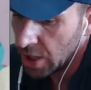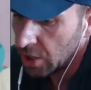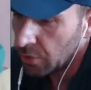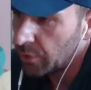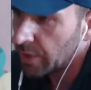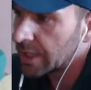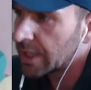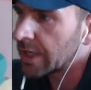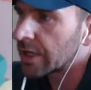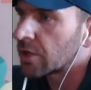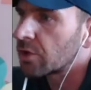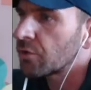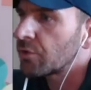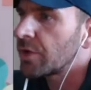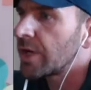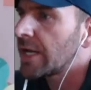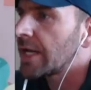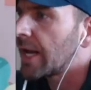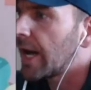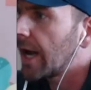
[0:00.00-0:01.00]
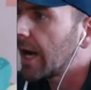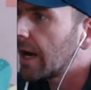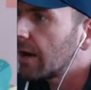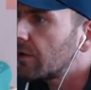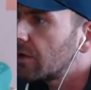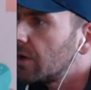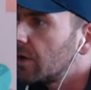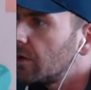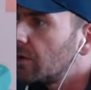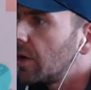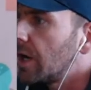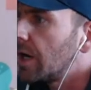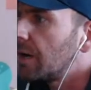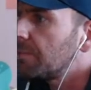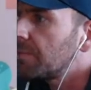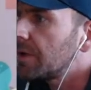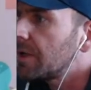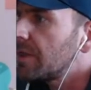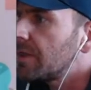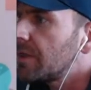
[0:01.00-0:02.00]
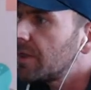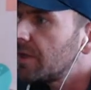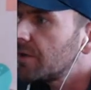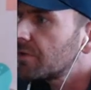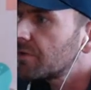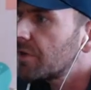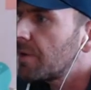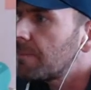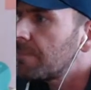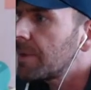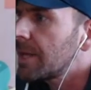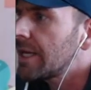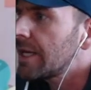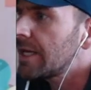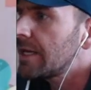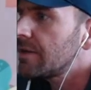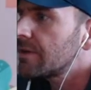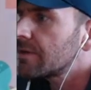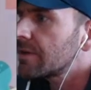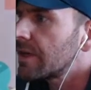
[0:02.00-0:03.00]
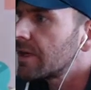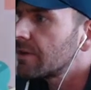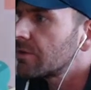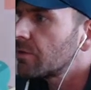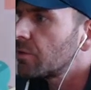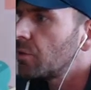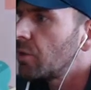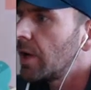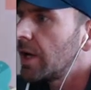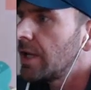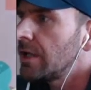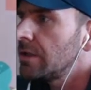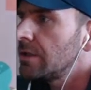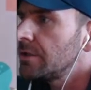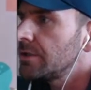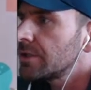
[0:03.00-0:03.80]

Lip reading: We got a Green Arrow up in this piece as well.